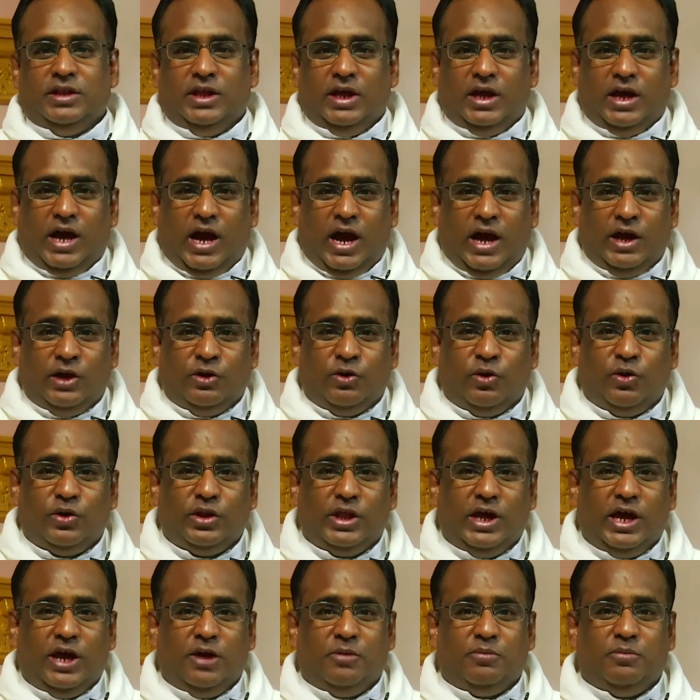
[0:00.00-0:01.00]
they, I know
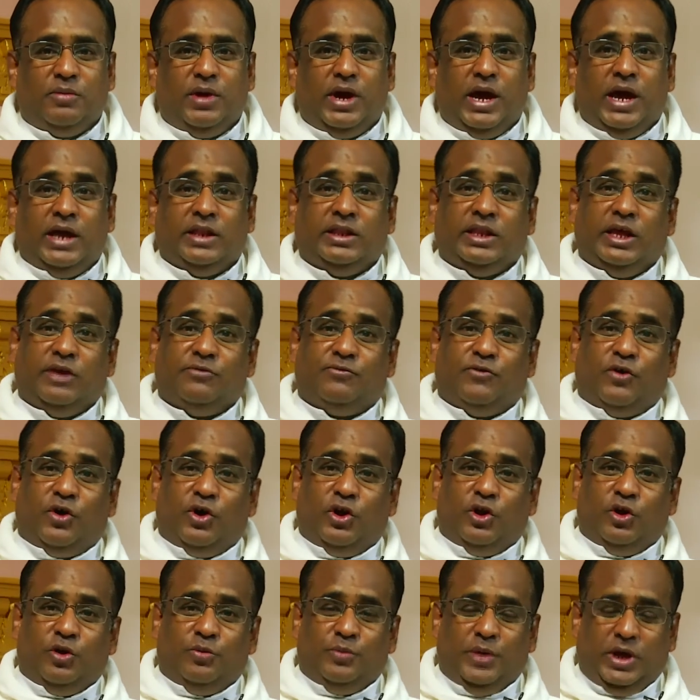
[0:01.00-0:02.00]
them and they
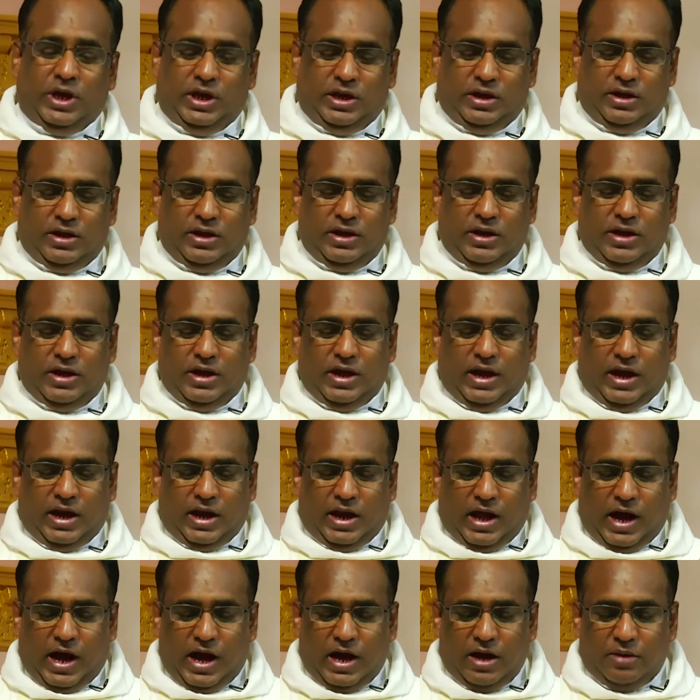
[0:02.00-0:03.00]
follow me,
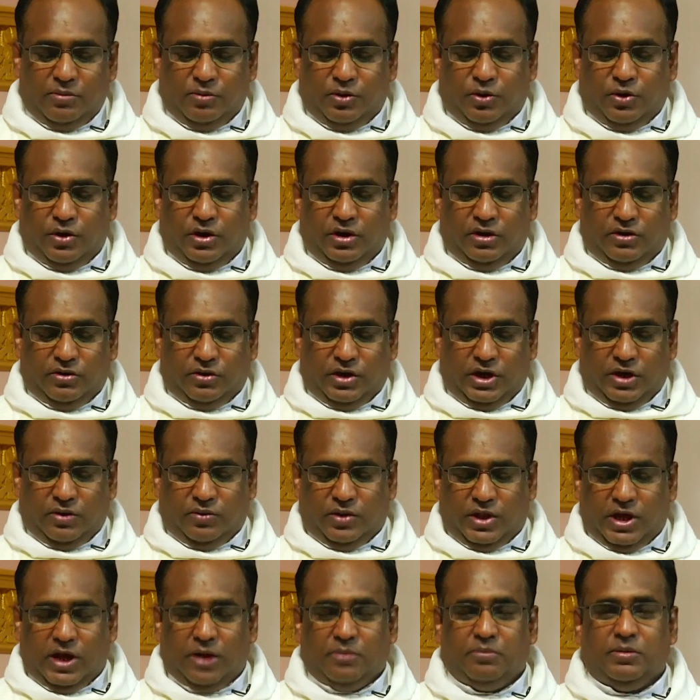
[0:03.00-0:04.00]
and I am going to
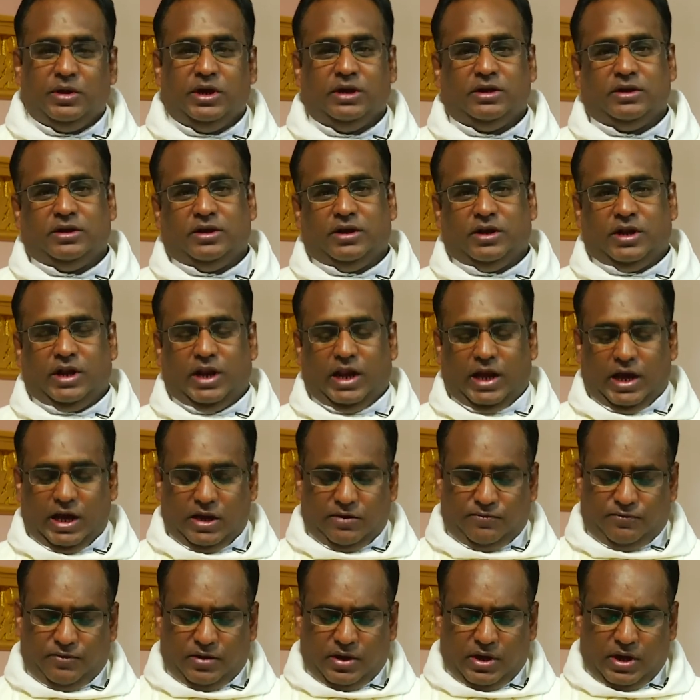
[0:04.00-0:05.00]
give them eternal
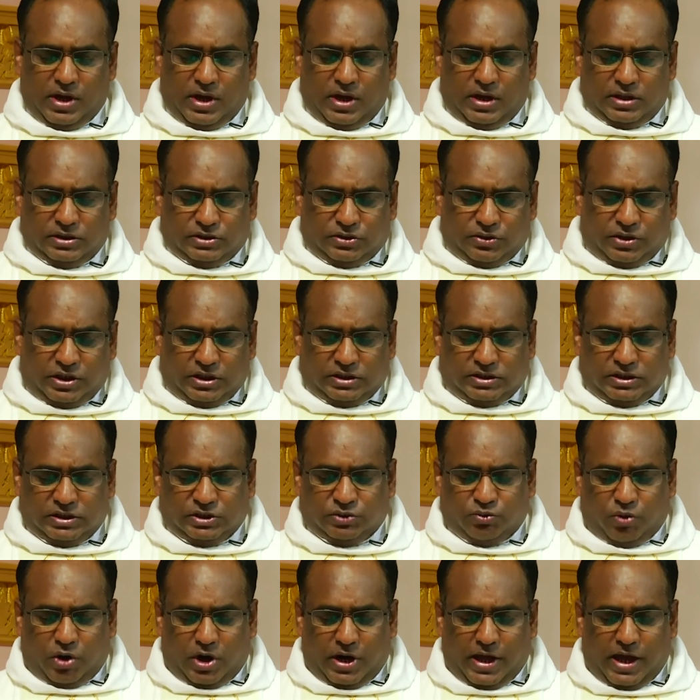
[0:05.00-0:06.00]
life. So, this
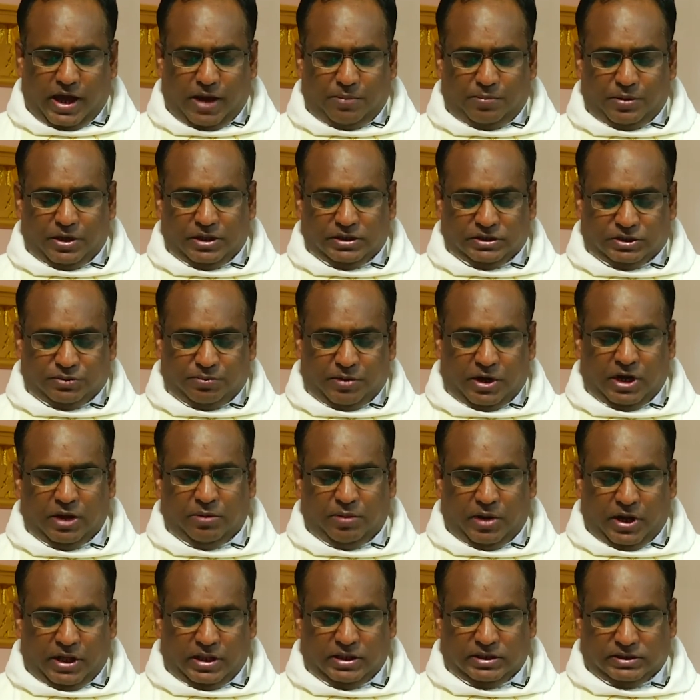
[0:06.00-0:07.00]
is what happens, my dear
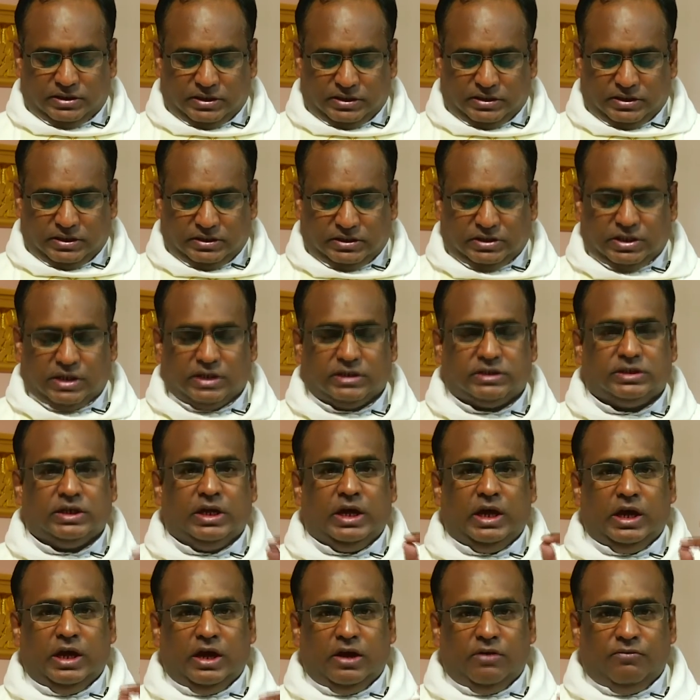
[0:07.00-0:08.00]
brothers and sisters.
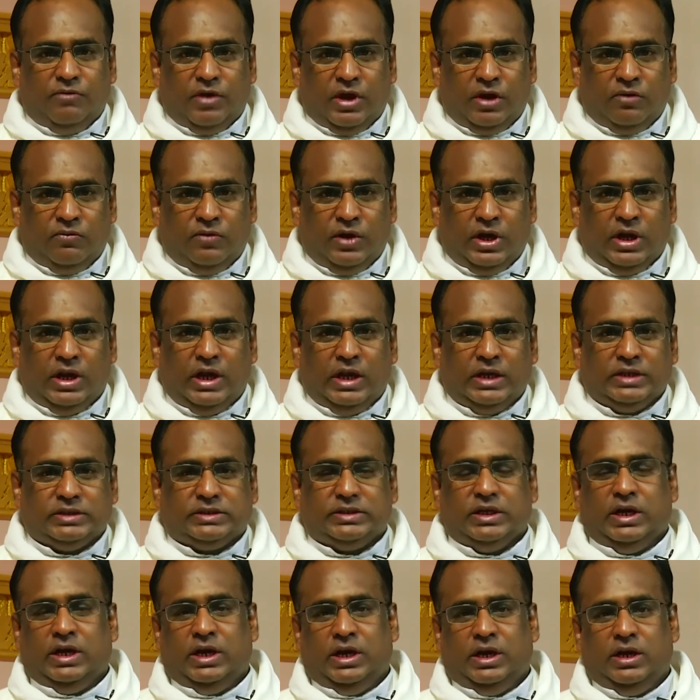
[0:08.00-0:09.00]
When we
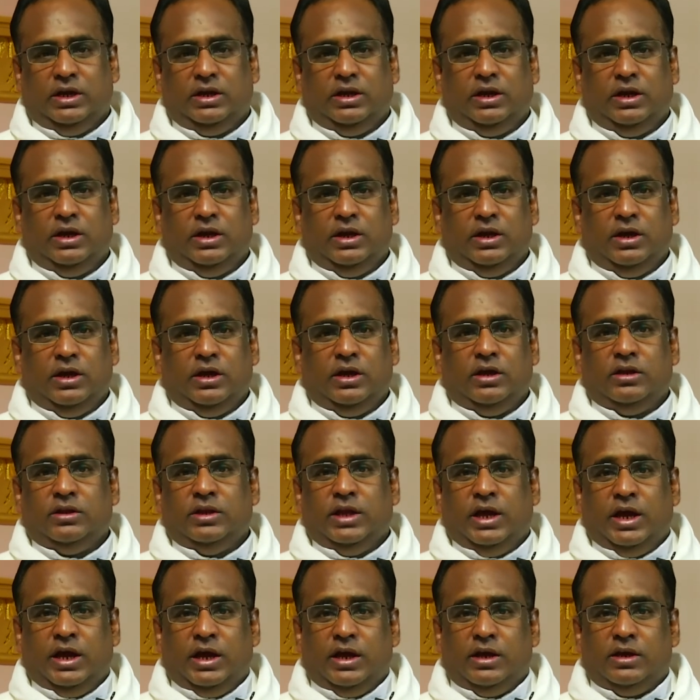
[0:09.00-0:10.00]
listen,
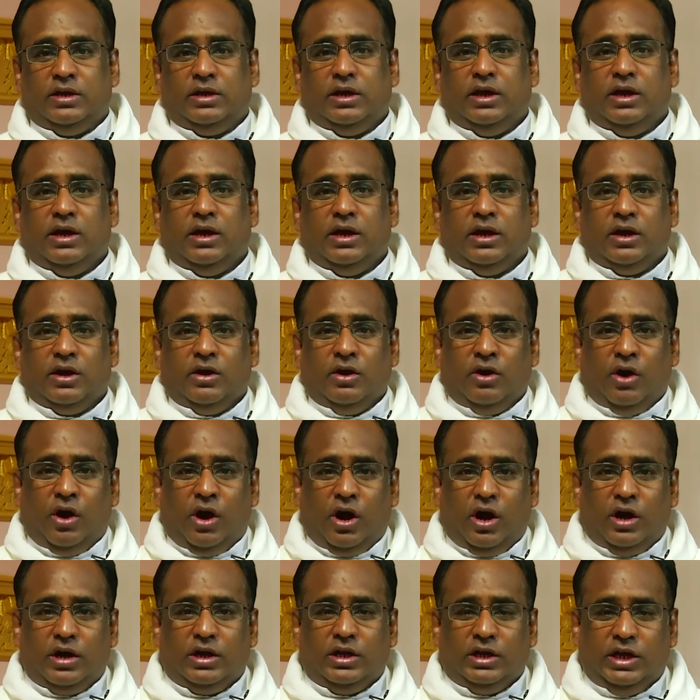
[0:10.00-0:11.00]
then
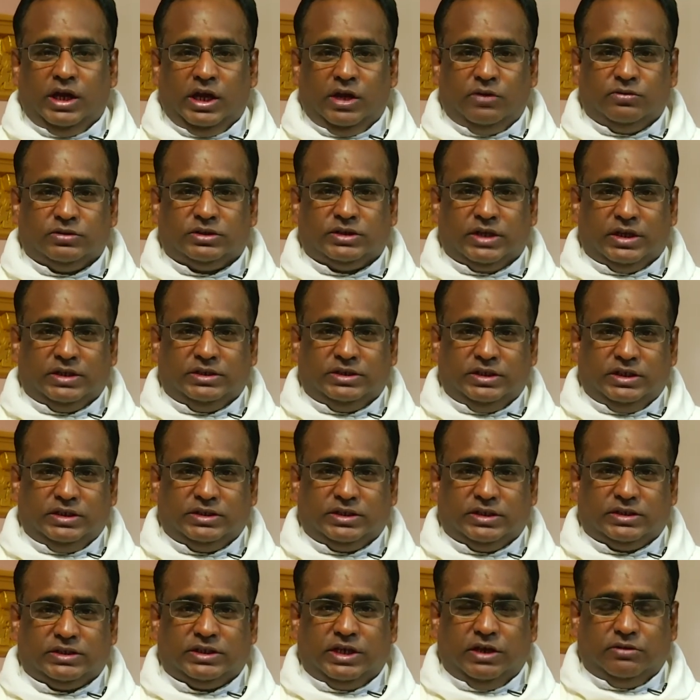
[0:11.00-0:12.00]
God gives us,
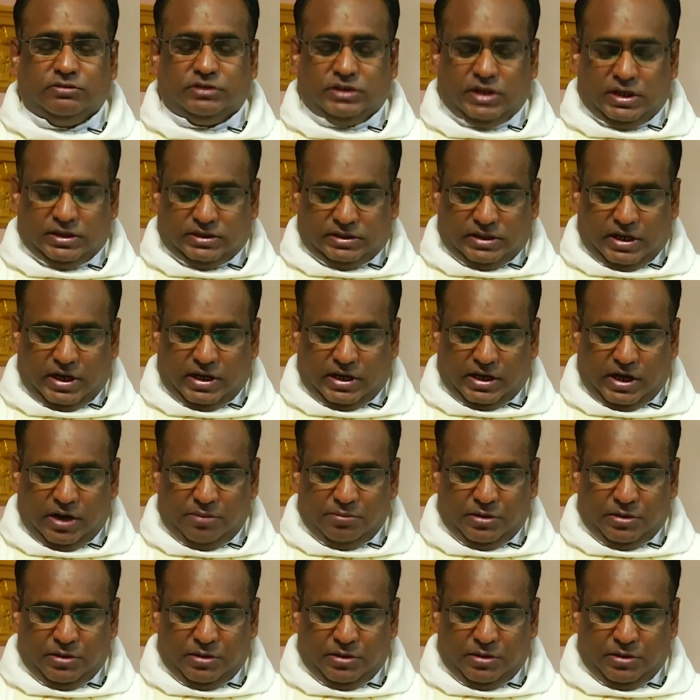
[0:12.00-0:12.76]
Jesus gives us that